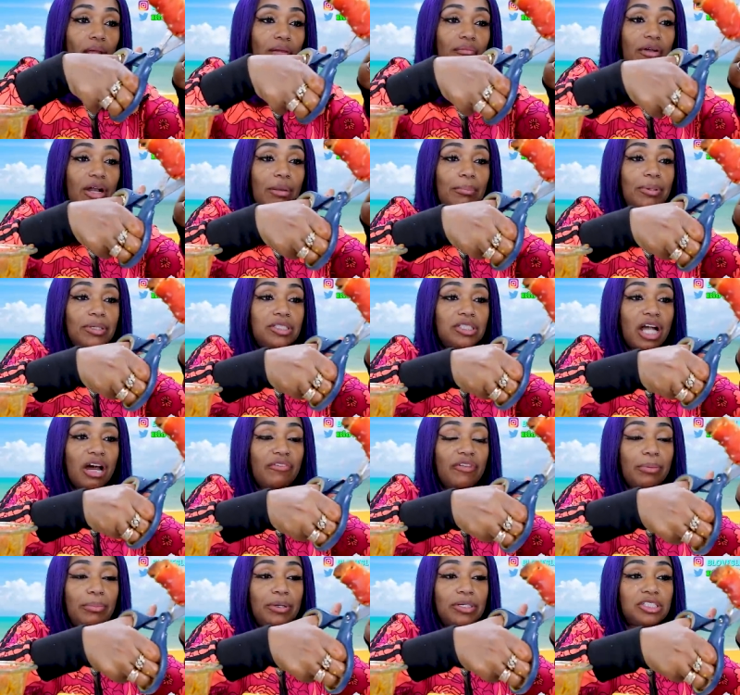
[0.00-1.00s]
If I push y'all, I'm
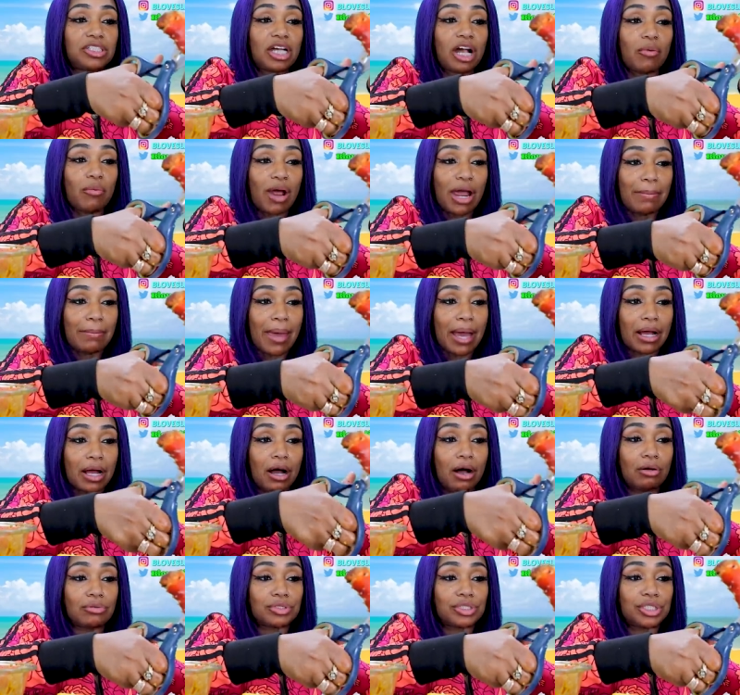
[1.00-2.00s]
gonna push y'all right back
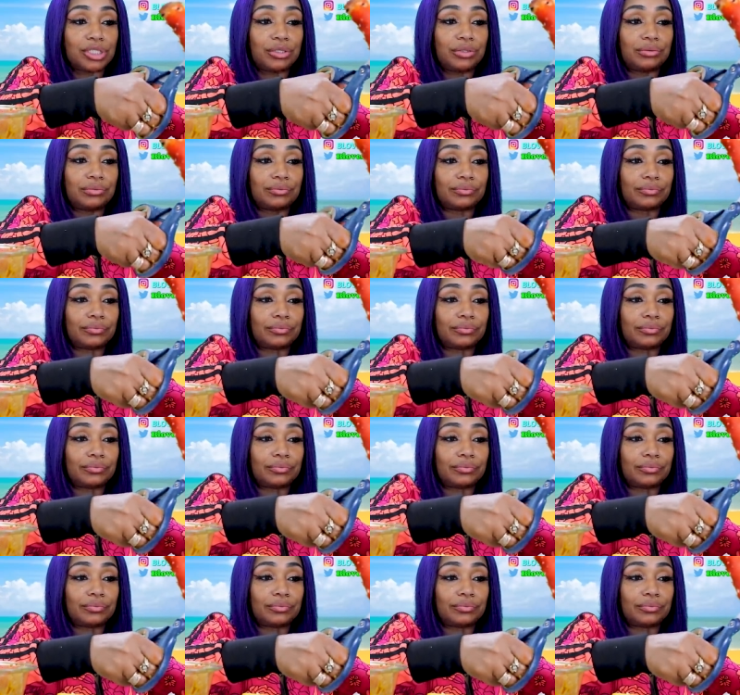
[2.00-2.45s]
on too.